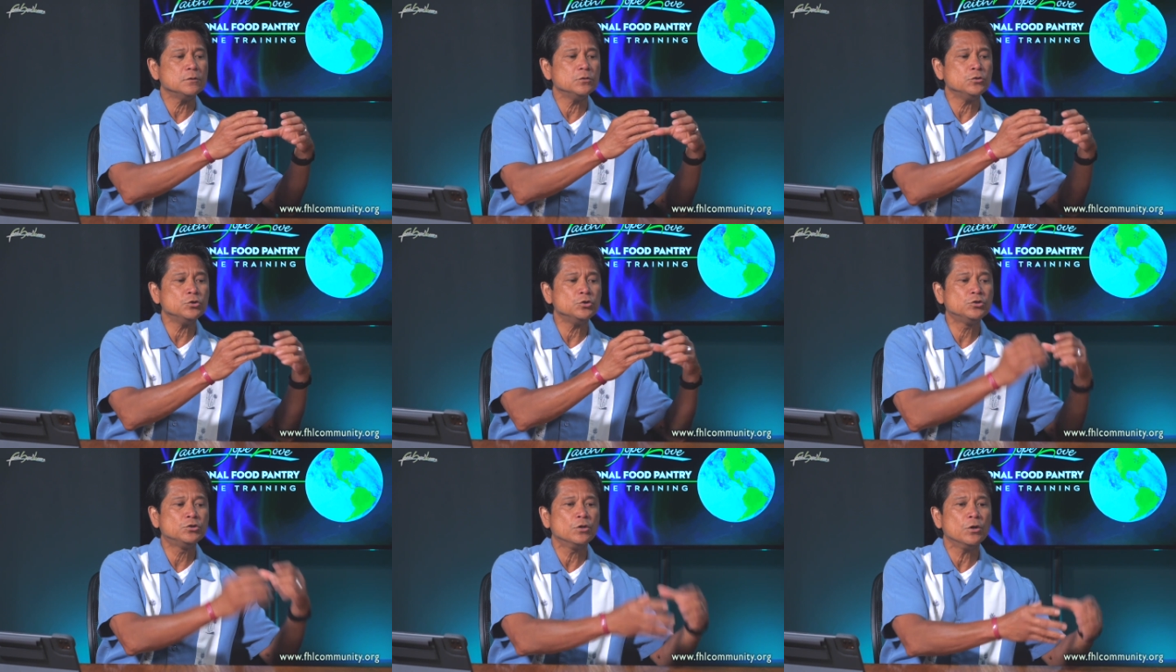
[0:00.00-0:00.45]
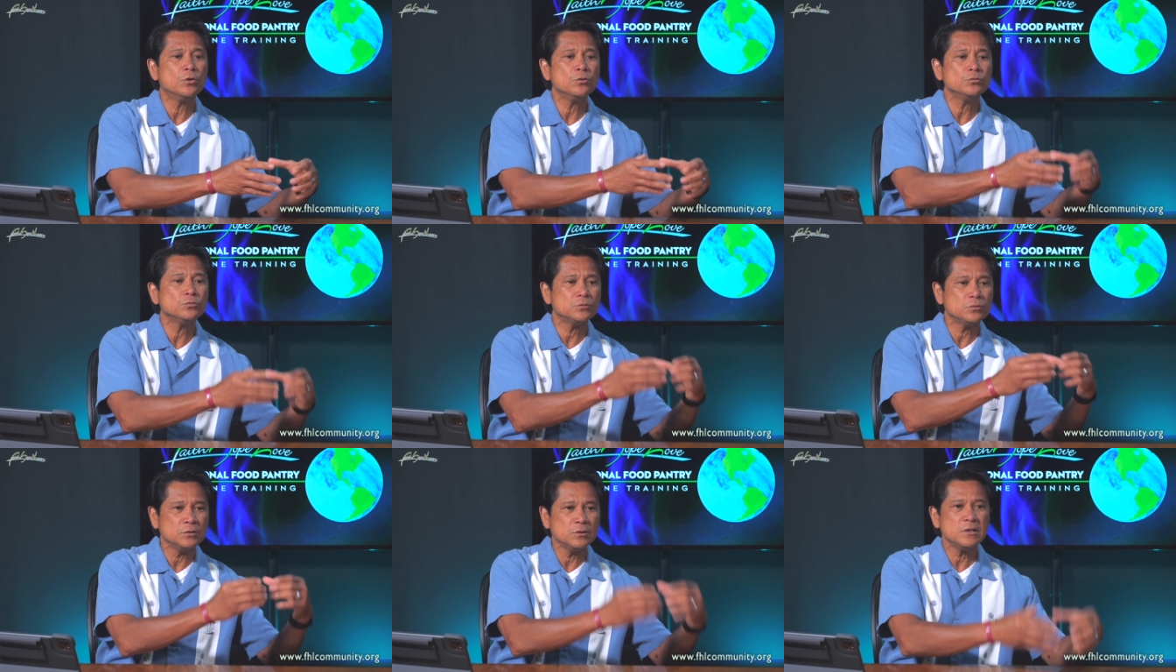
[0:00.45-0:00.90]
you
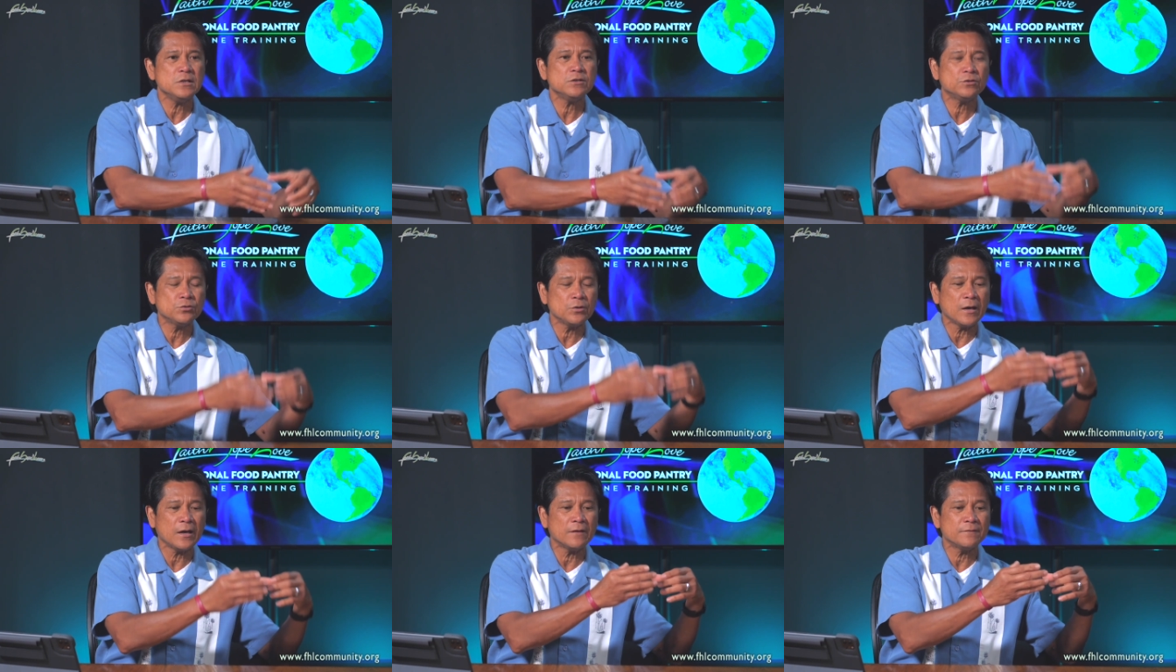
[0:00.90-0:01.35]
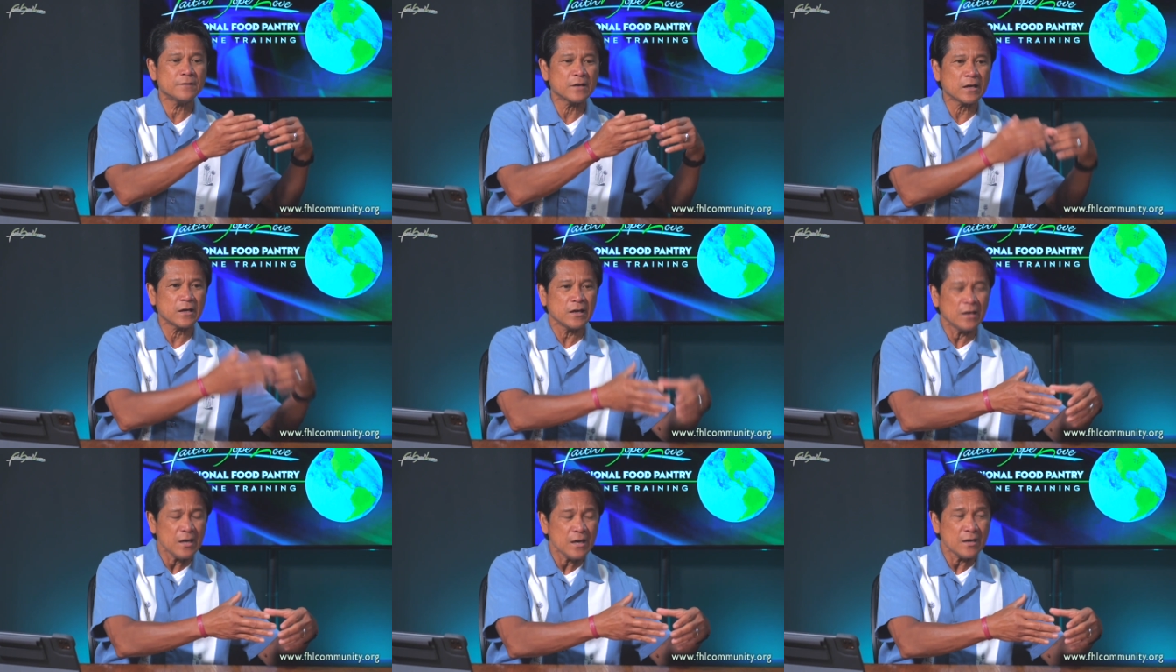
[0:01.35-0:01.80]
don't need to have a
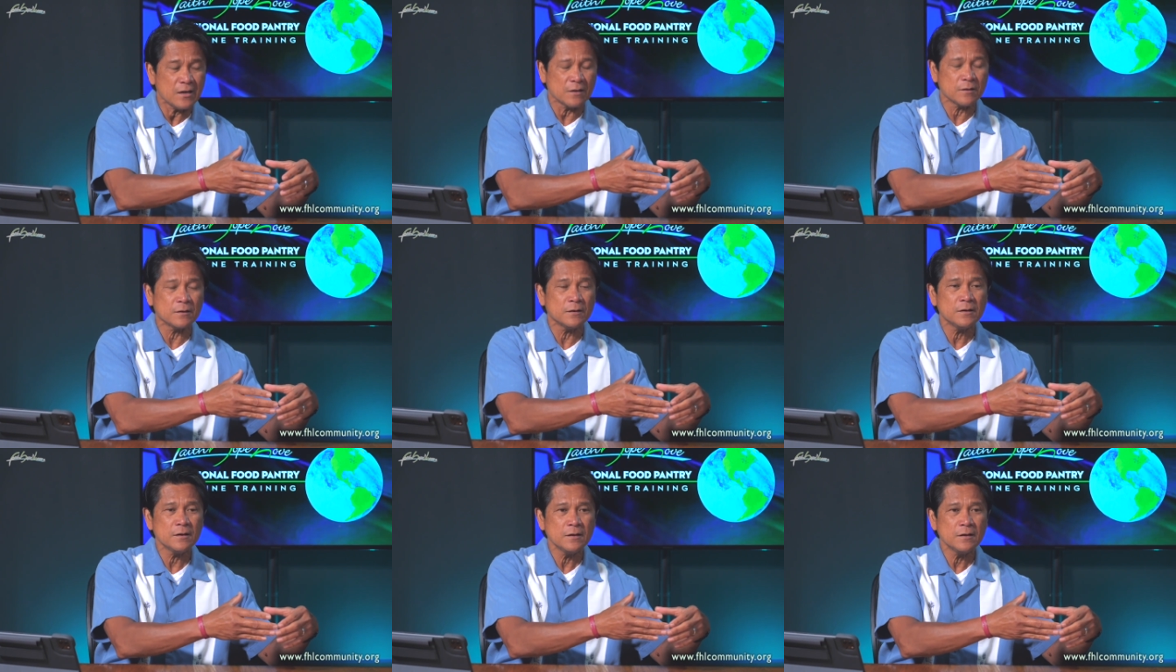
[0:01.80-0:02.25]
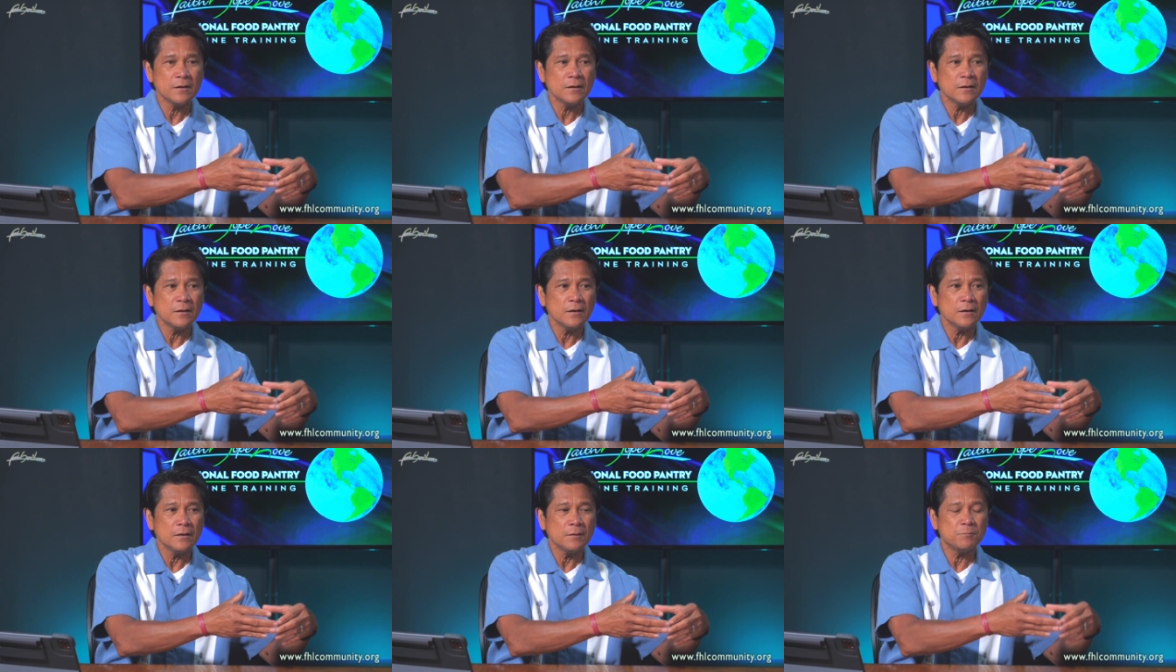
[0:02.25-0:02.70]
king
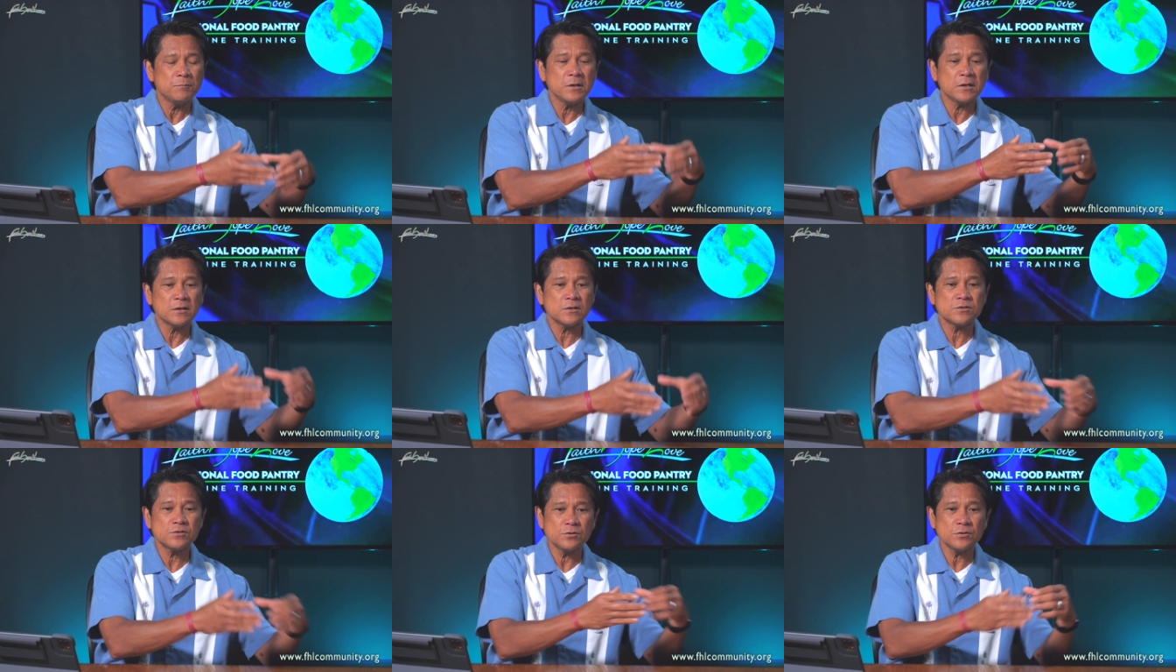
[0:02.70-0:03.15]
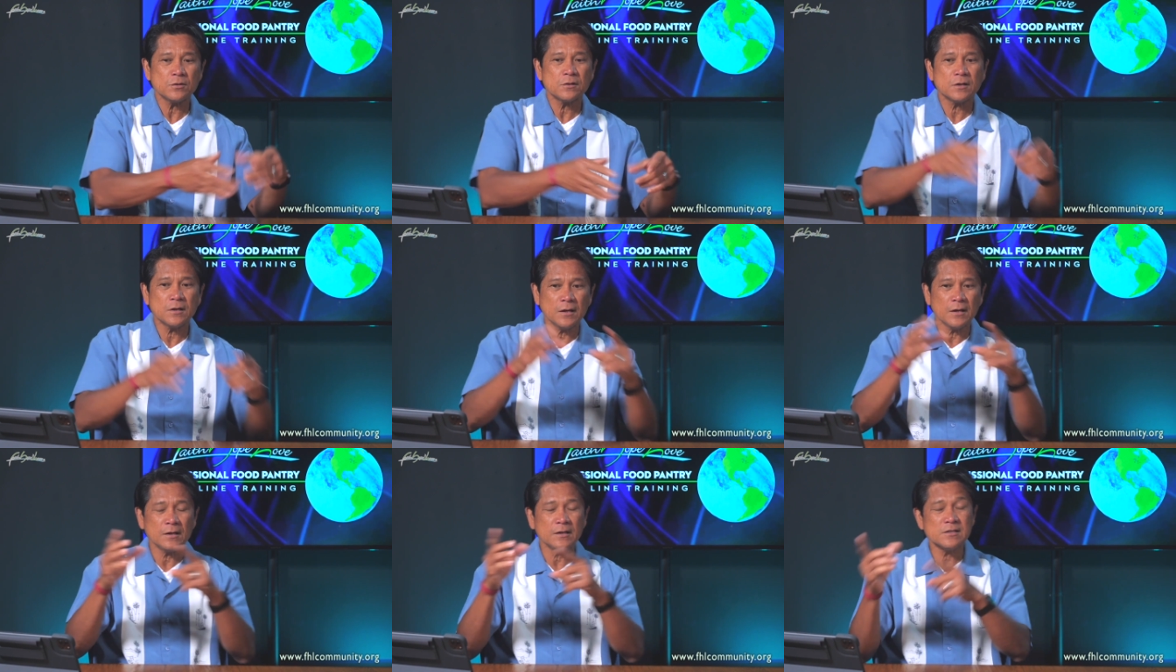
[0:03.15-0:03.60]
because your
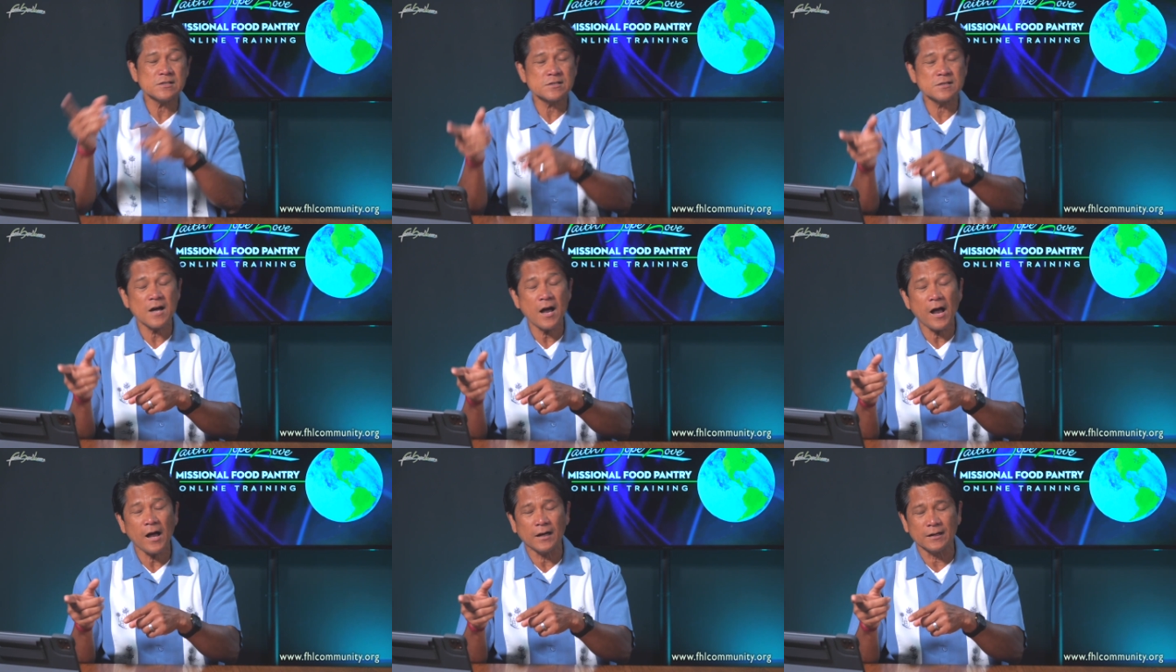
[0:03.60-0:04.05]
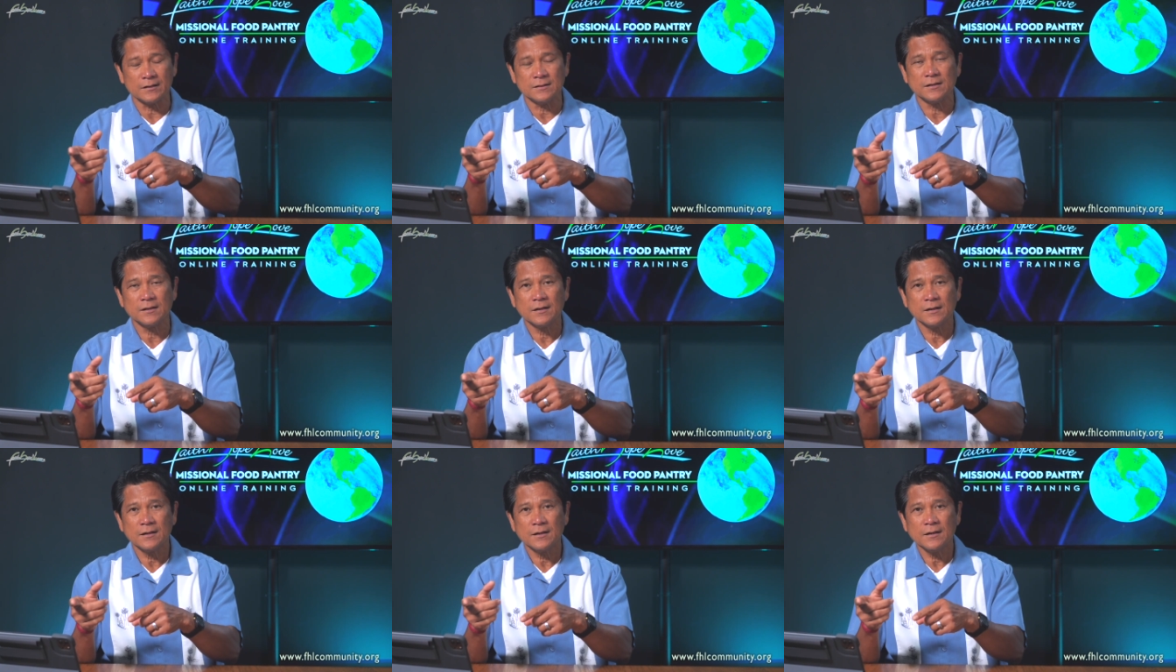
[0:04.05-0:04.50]
king is God.